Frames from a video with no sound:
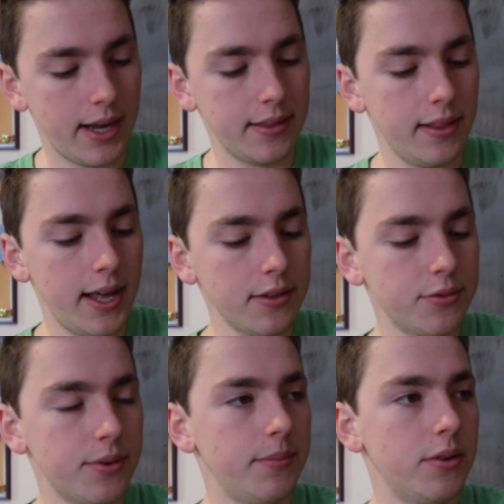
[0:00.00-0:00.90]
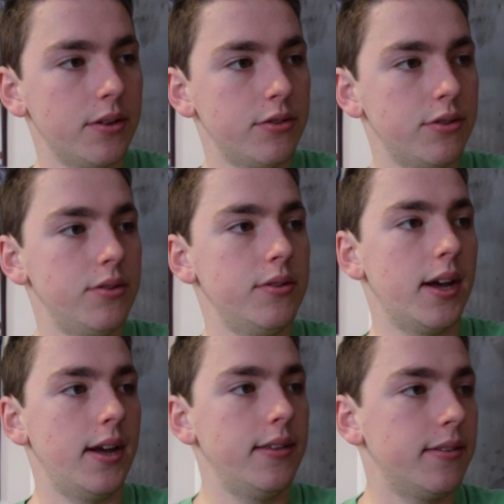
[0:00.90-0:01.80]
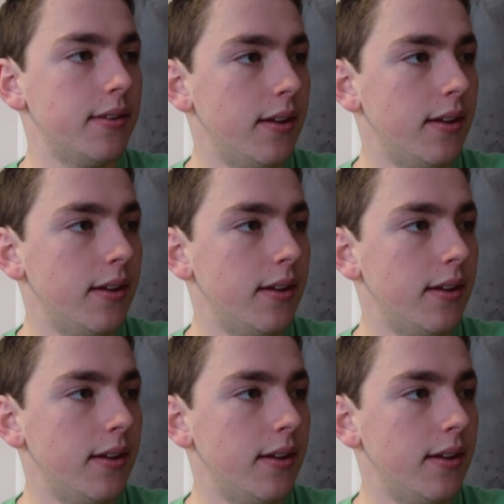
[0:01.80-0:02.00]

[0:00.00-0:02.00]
And the last one I'm going to show you guys